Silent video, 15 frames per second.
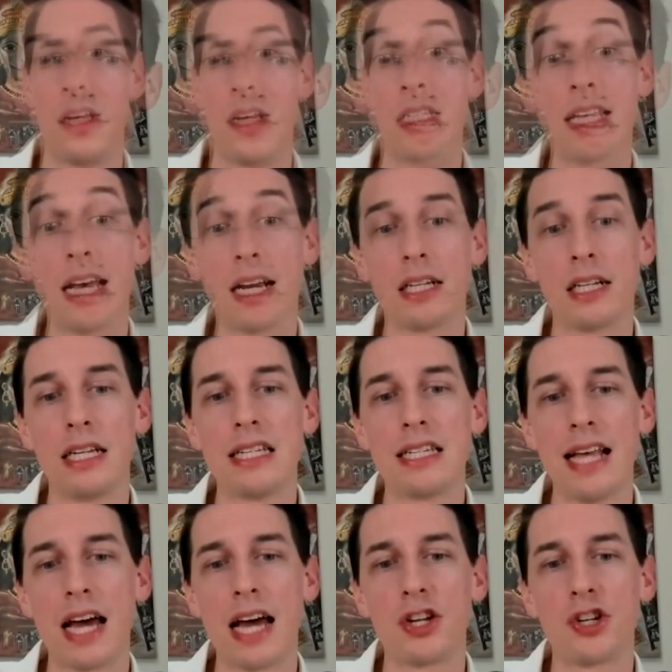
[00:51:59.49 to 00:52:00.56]
Second
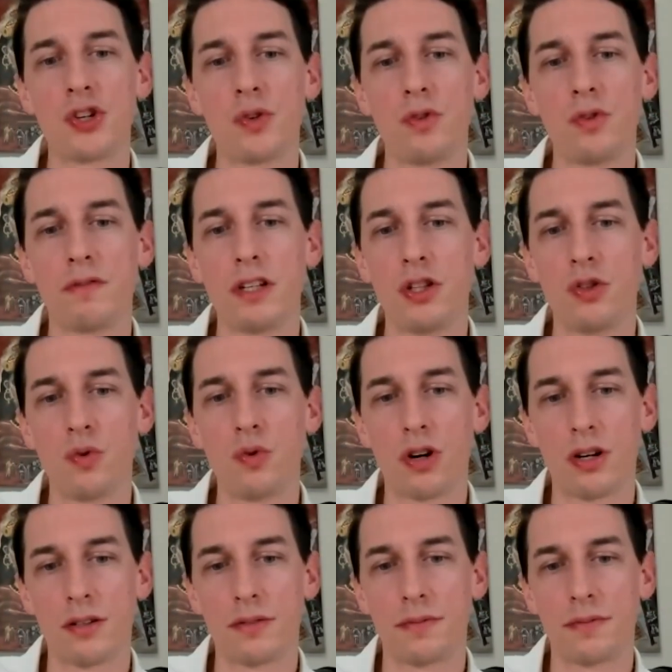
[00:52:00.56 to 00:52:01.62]
is attitude of the
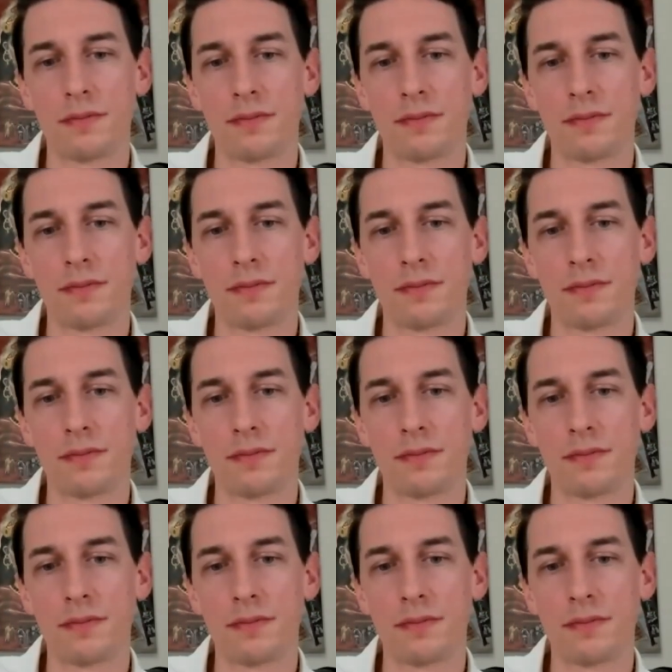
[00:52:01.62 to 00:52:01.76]
doer.